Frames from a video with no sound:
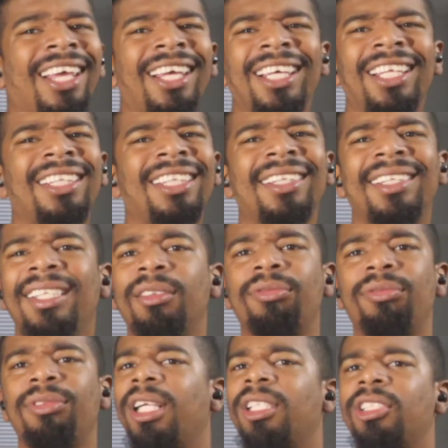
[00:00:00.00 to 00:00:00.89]
Hit the
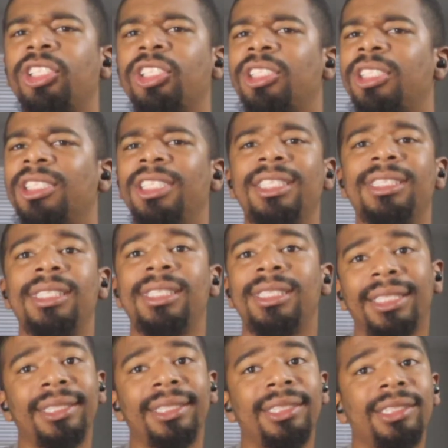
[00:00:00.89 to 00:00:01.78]
link, fill out your
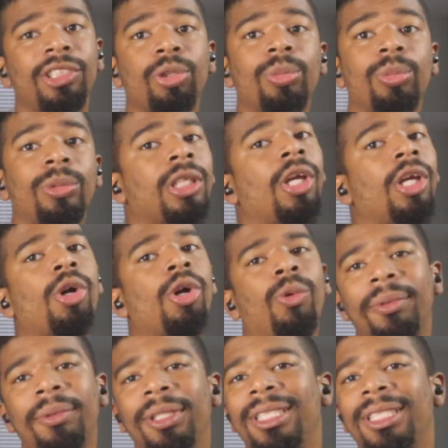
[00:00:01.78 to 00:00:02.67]
suggestions, send it to me.
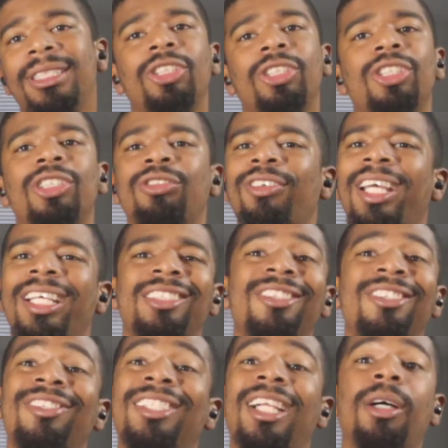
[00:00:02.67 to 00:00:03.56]
Want me to get yours
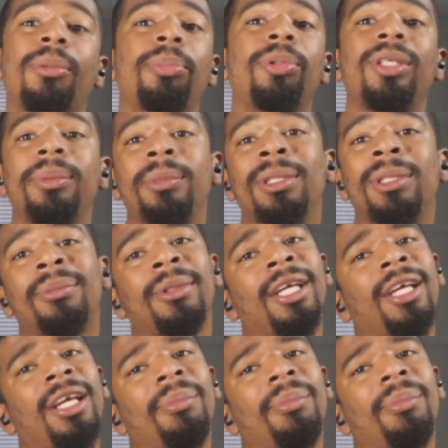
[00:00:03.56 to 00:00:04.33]
faster, fill out premium.